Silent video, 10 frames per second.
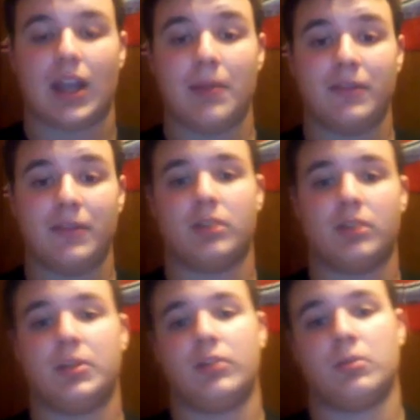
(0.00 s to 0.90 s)
I'm even going to be
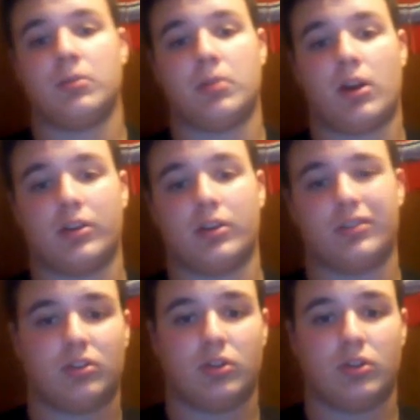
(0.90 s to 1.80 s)
doing blogs
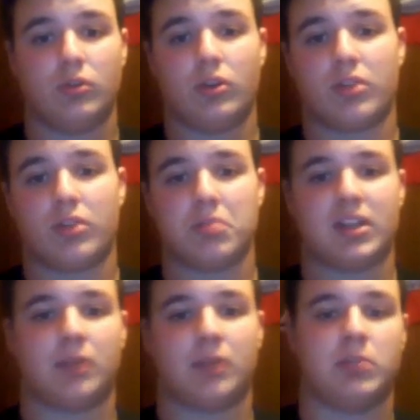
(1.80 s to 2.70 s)
two to three
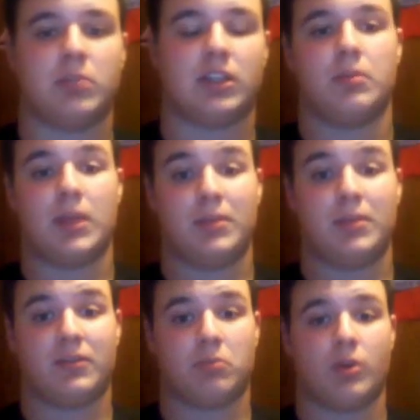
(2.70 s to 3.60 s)
times a week, maybe
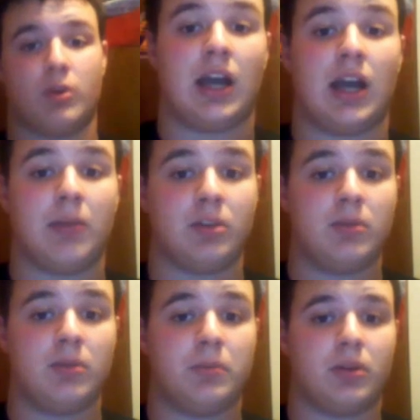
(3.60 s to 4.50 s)
even more. I'm going to be
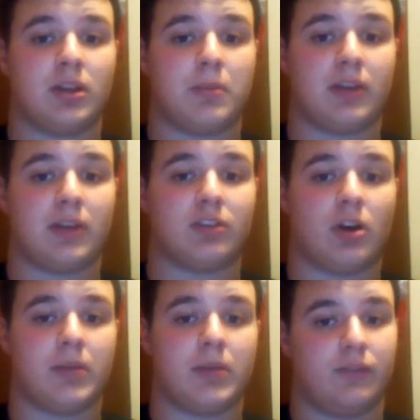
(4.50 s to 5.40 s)
putting the best
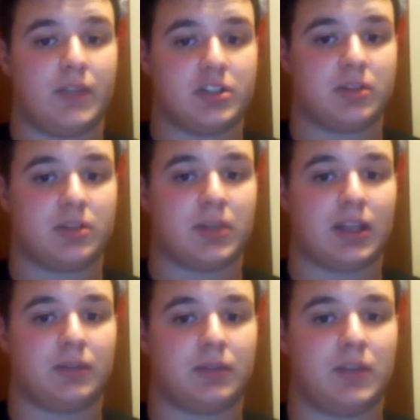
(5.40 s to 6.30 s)
comment featured in my next
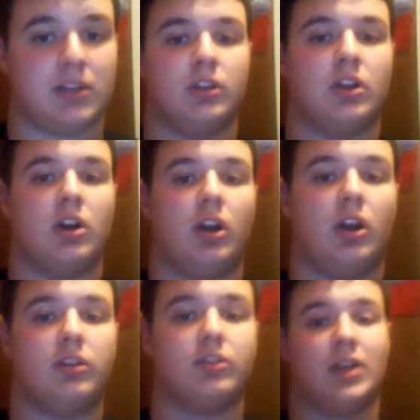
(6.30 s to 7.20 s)
video.
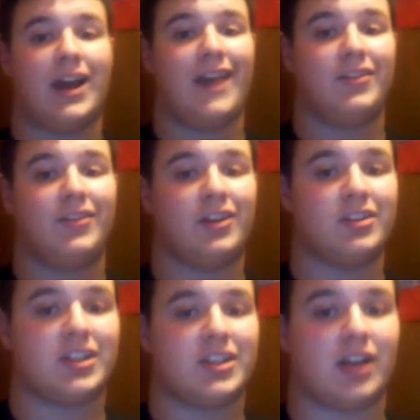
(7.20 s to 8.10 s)
Also, I have another
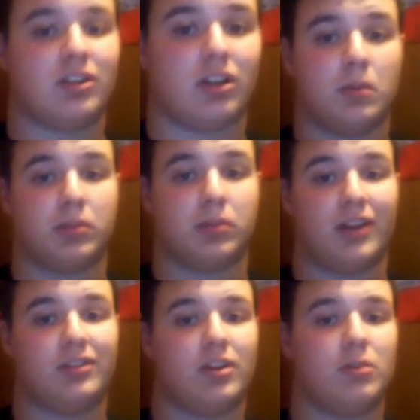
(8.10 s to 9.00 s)
channel called
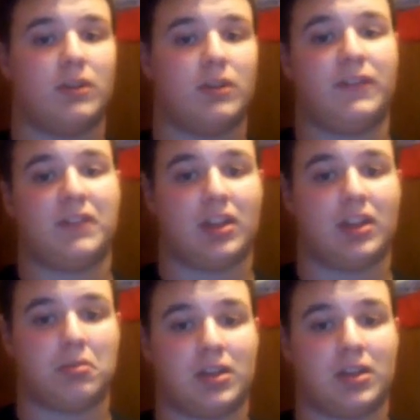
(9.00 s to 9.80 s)
Price3153.